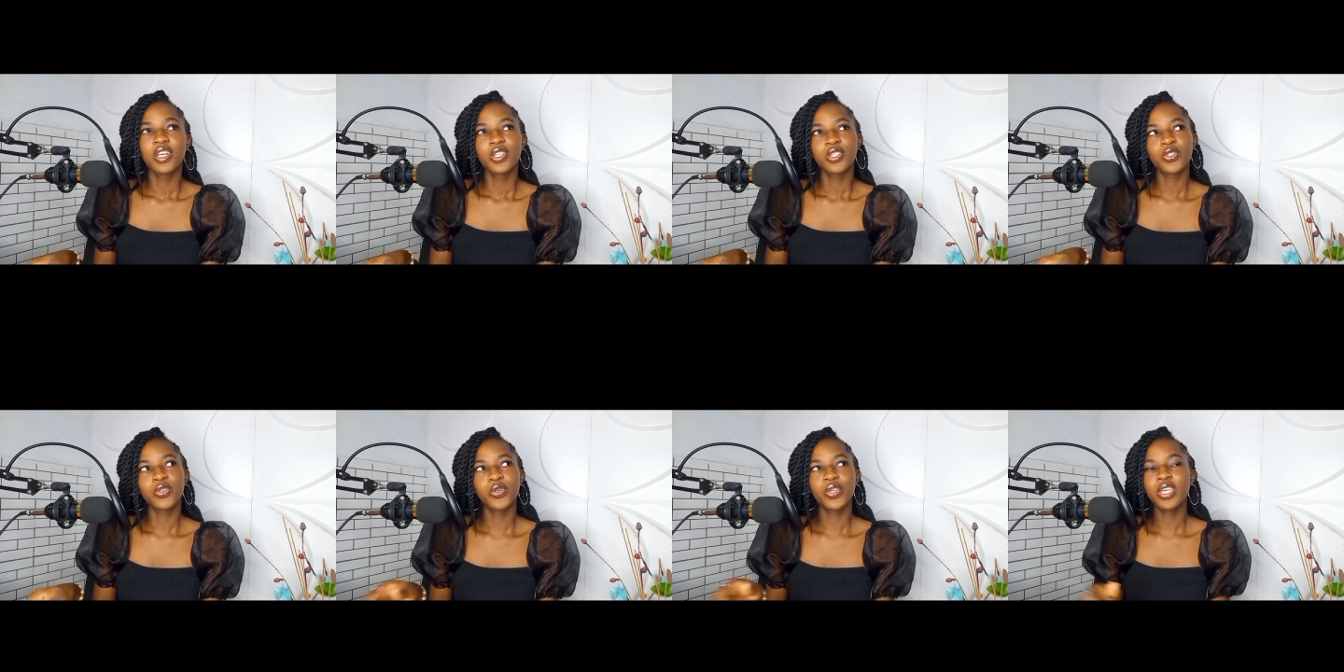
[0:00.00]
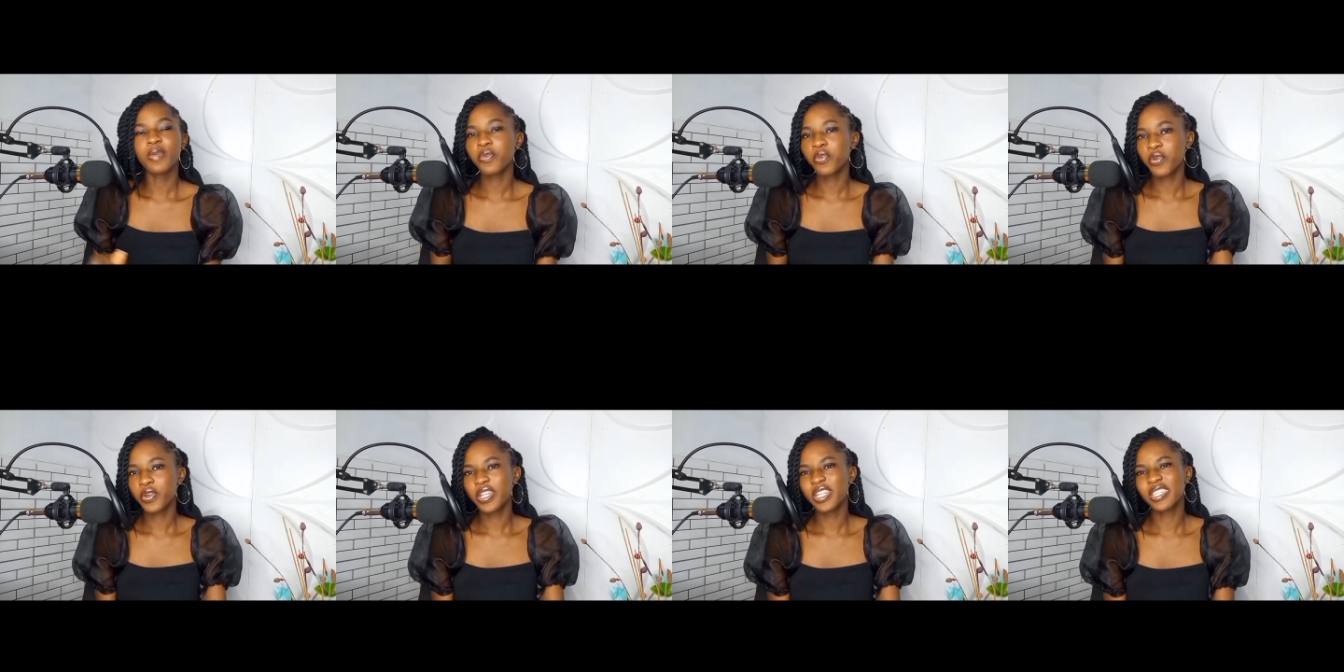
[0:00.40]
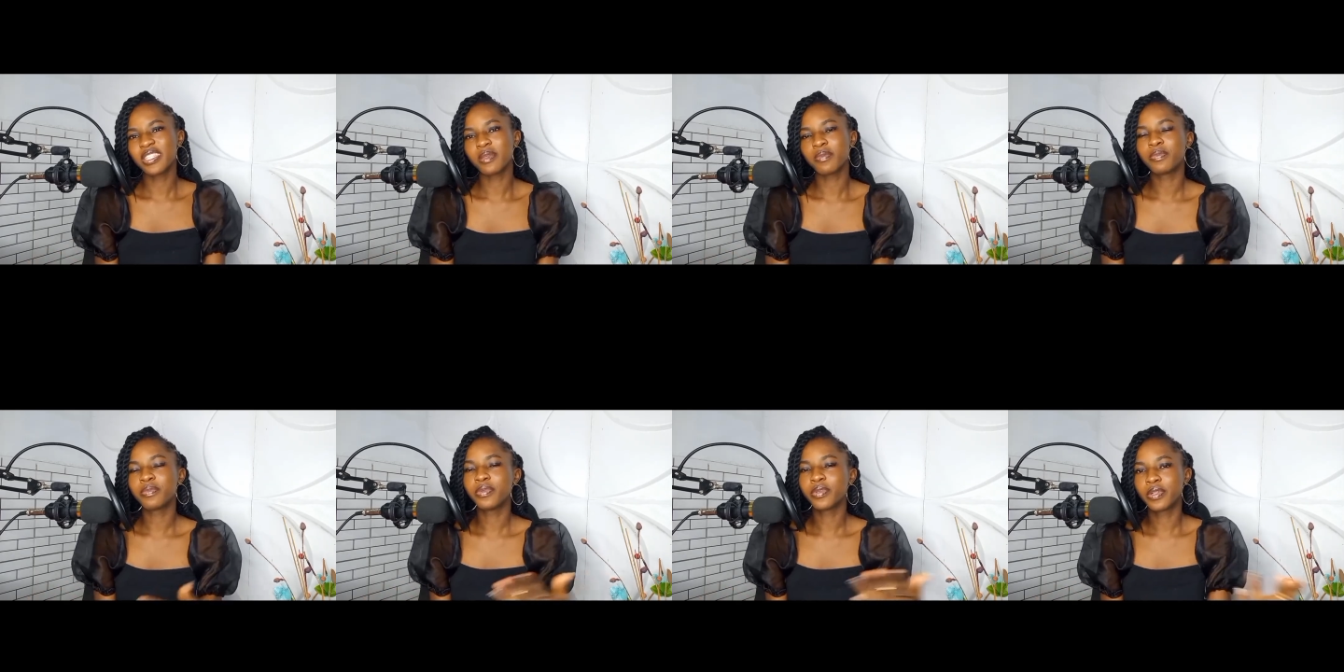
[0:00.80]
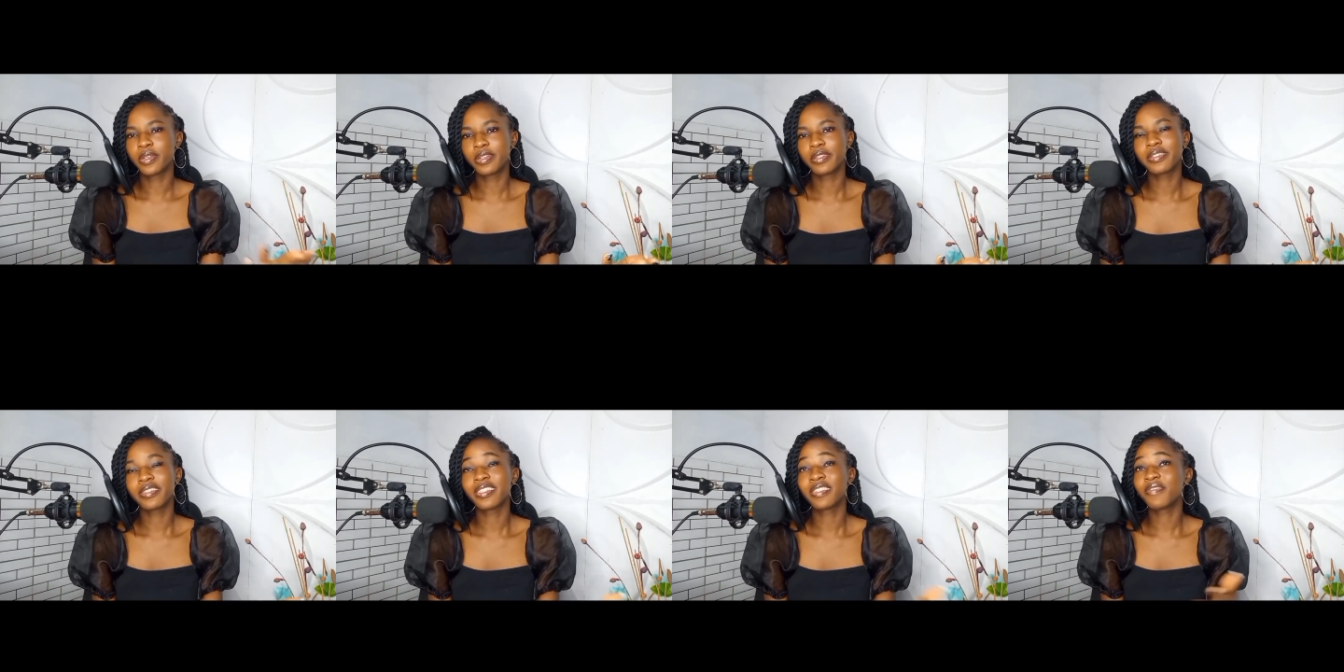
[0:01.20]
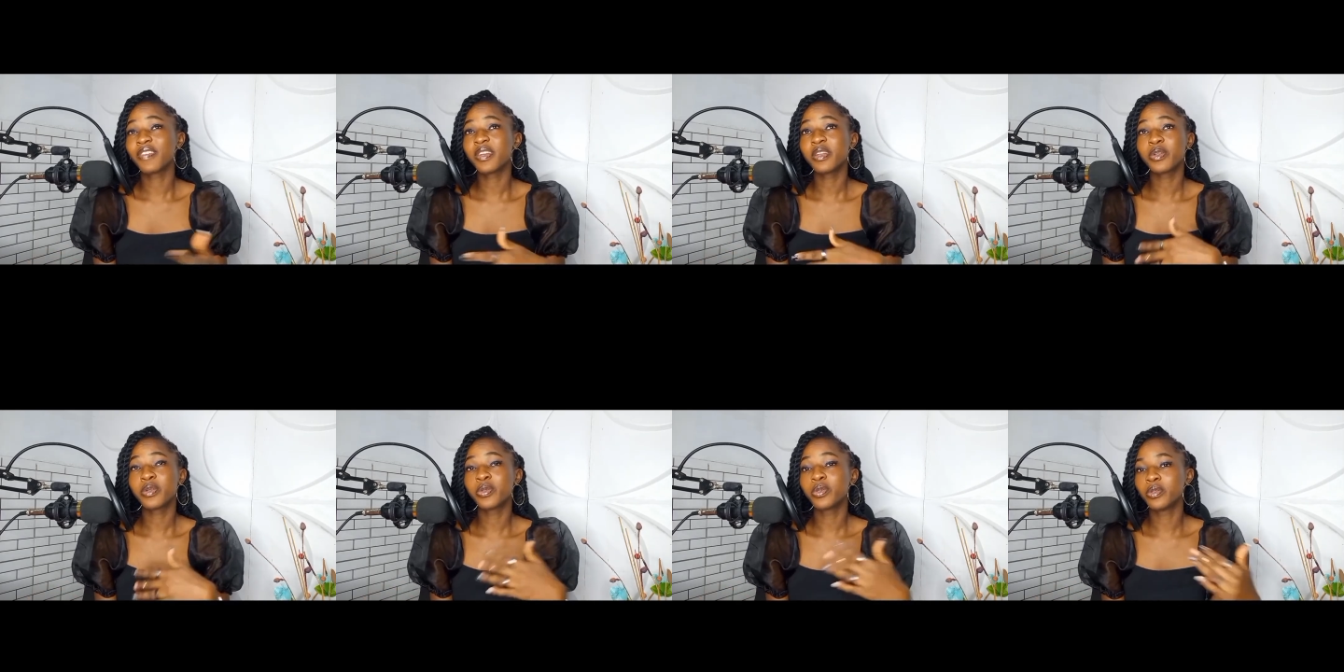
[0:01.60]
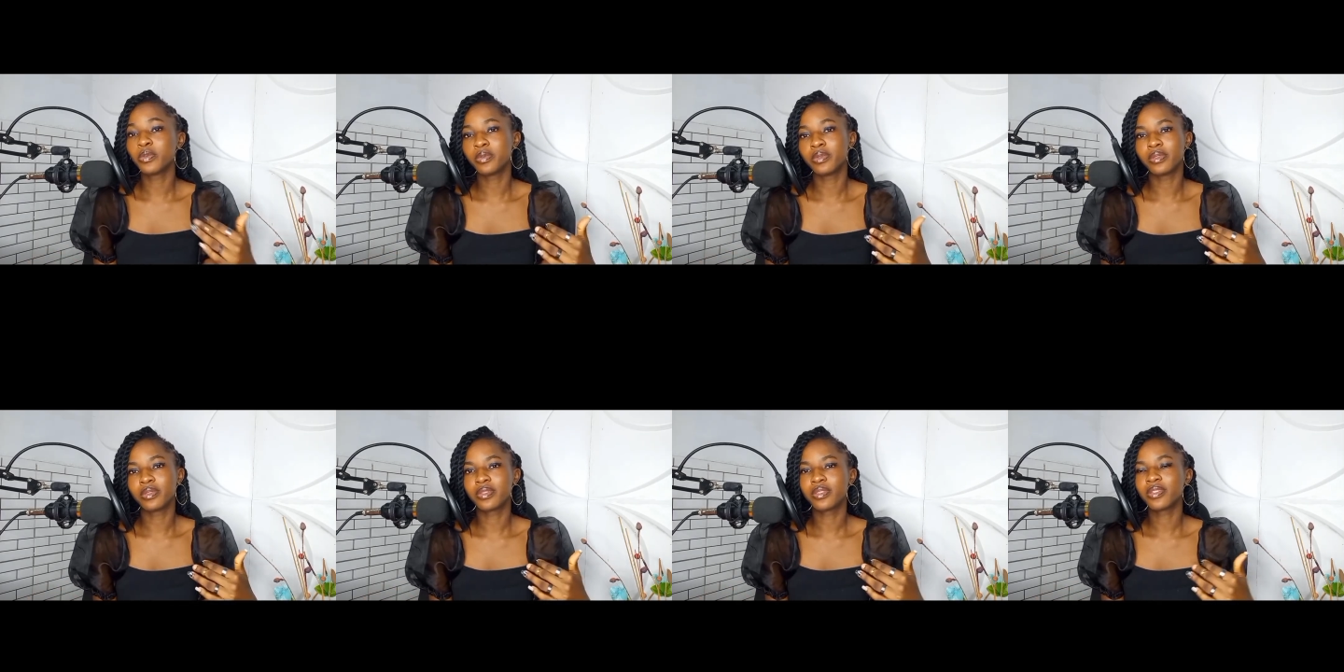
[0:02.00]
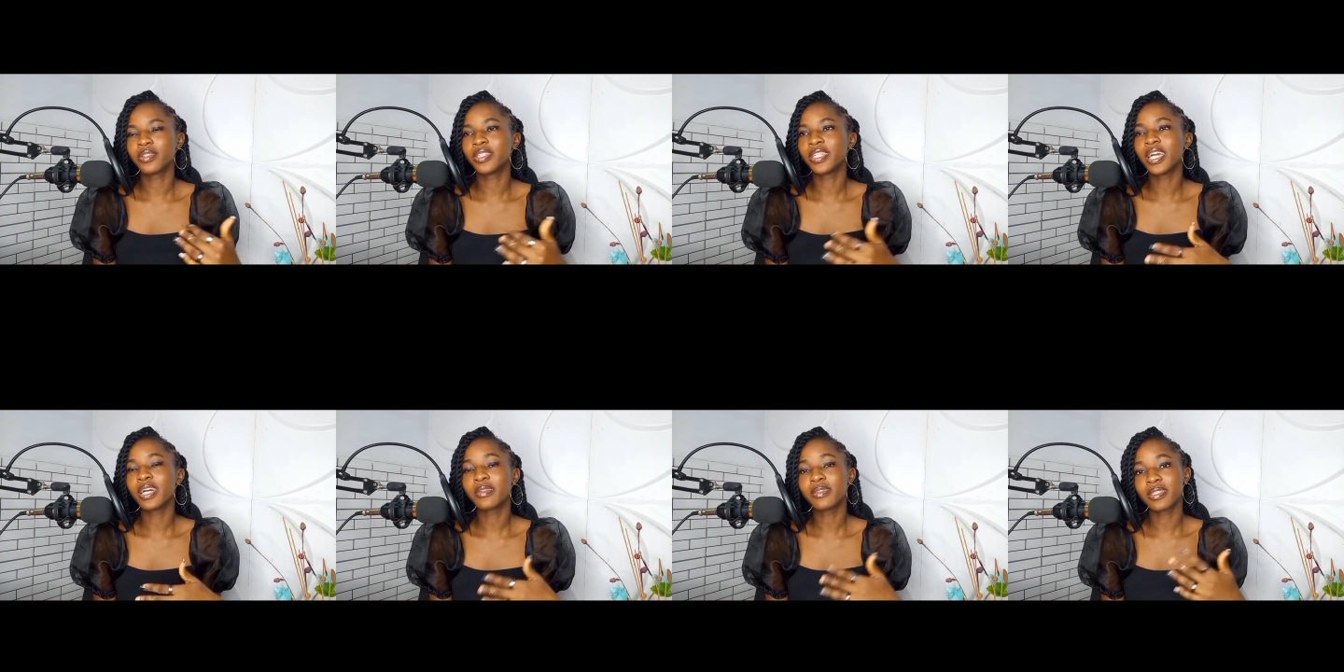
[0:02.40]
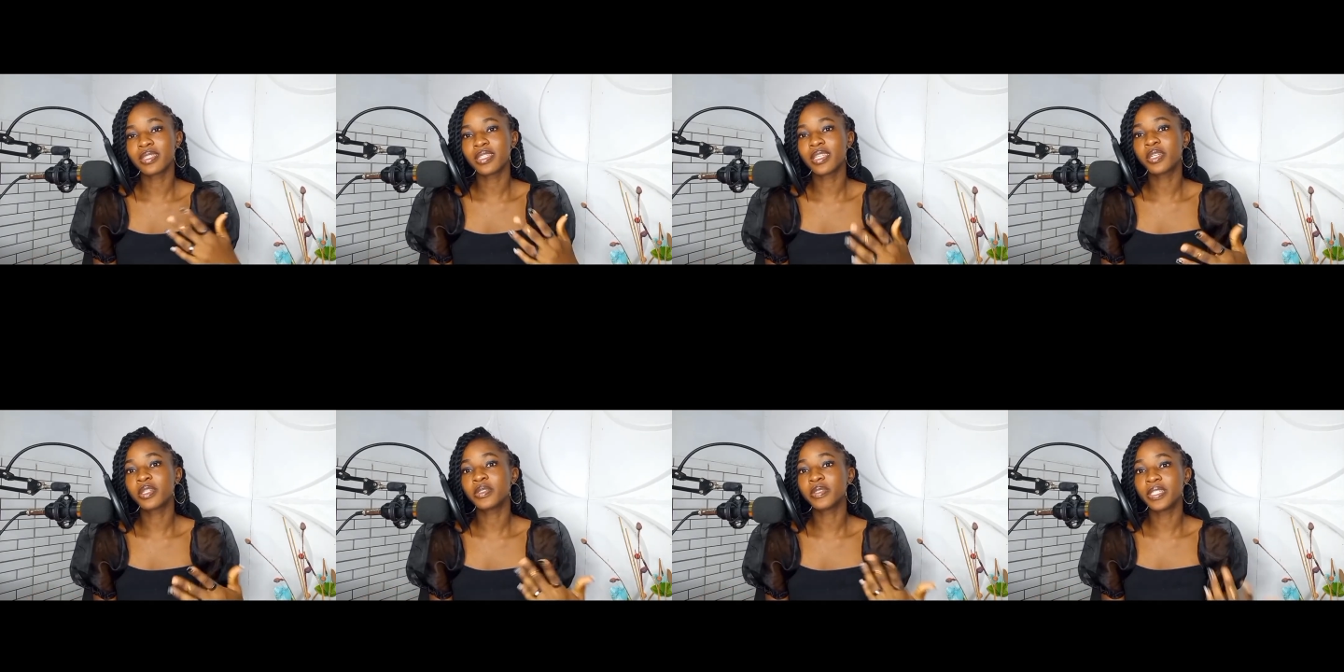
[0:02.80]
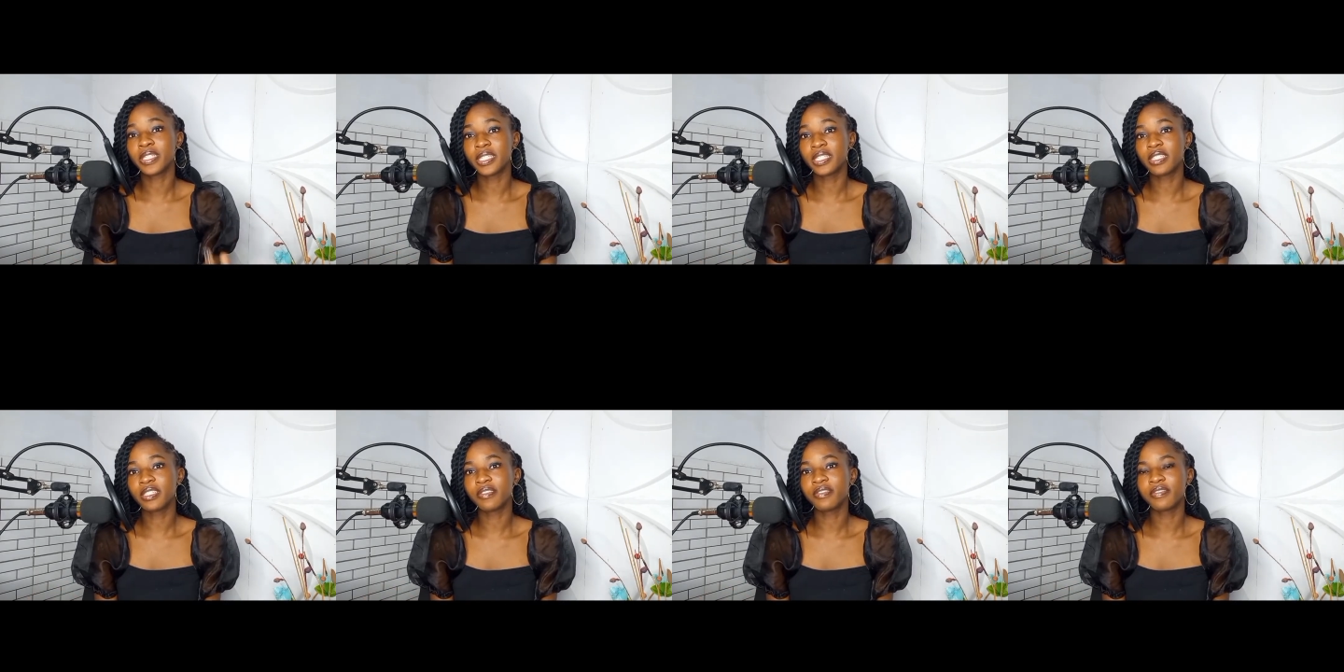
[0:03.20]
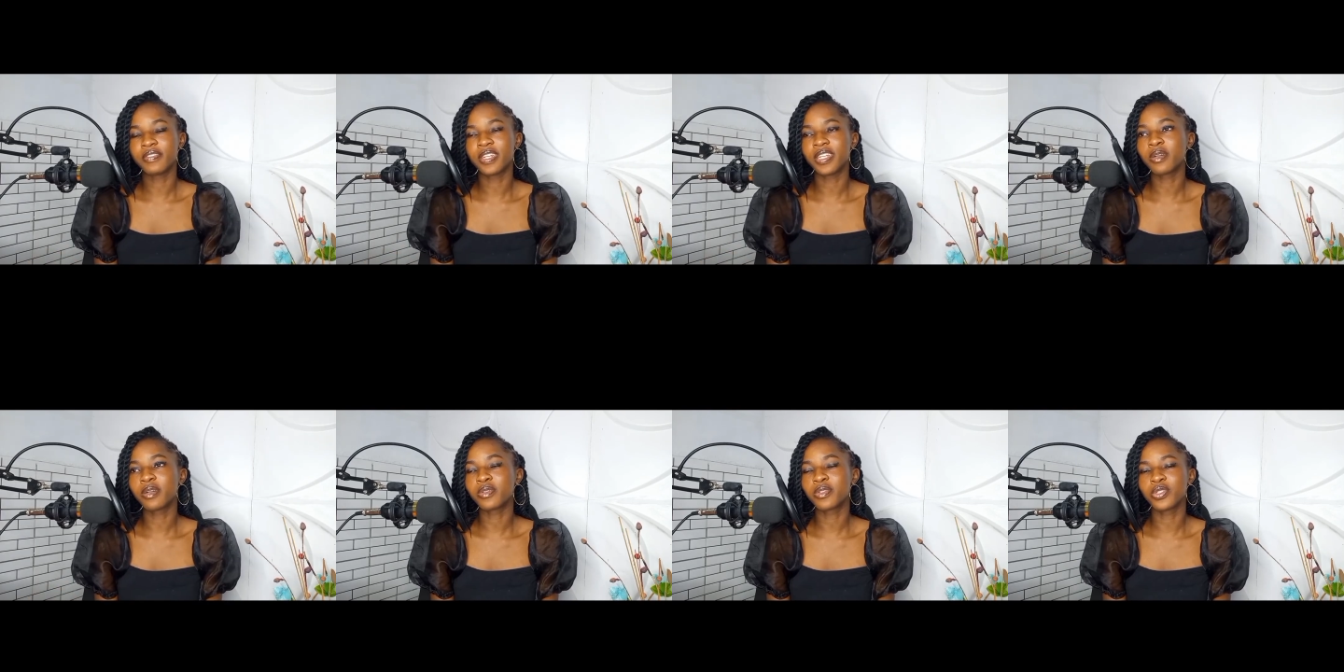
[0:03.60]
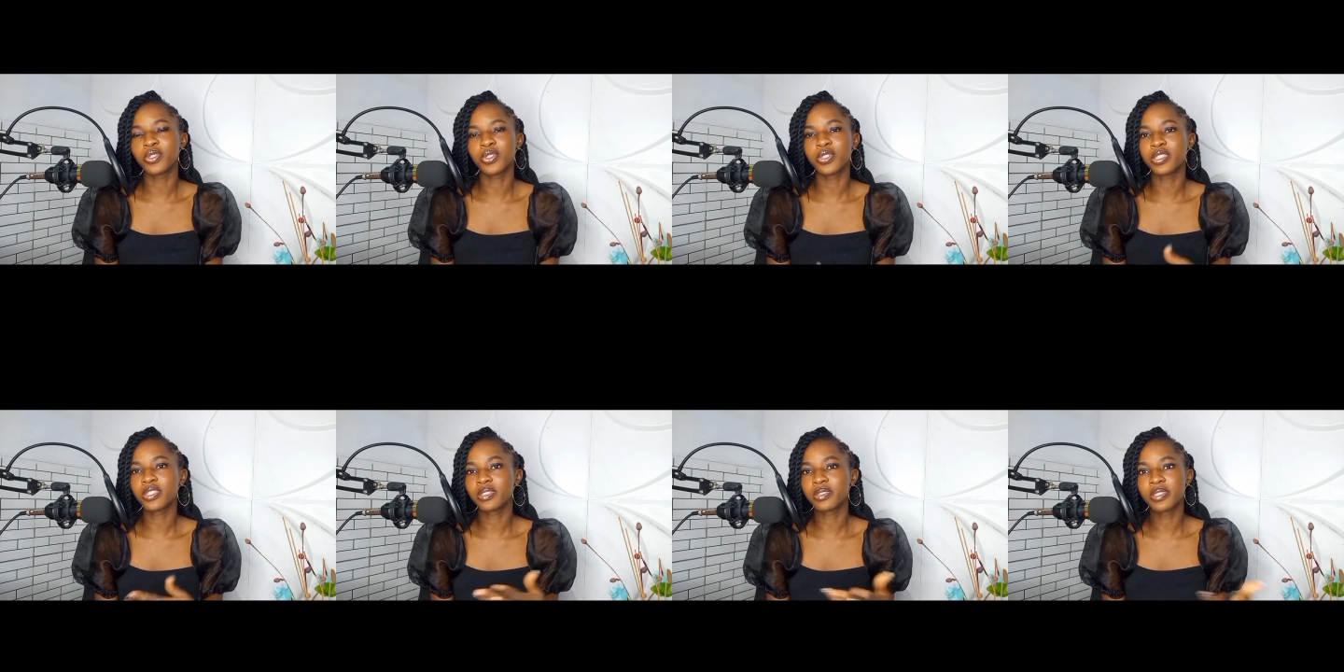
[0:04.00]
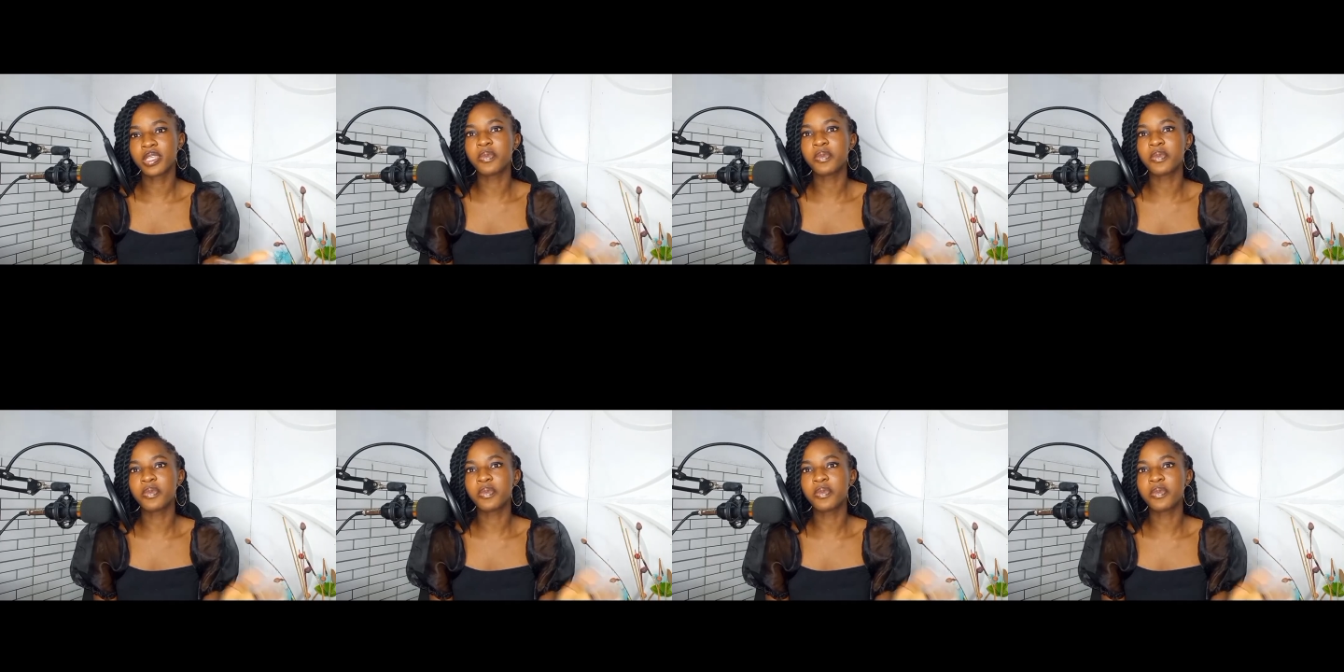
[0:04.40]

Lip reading: So Keep Going is a book. It's a very cool book on how to stay creative and how to just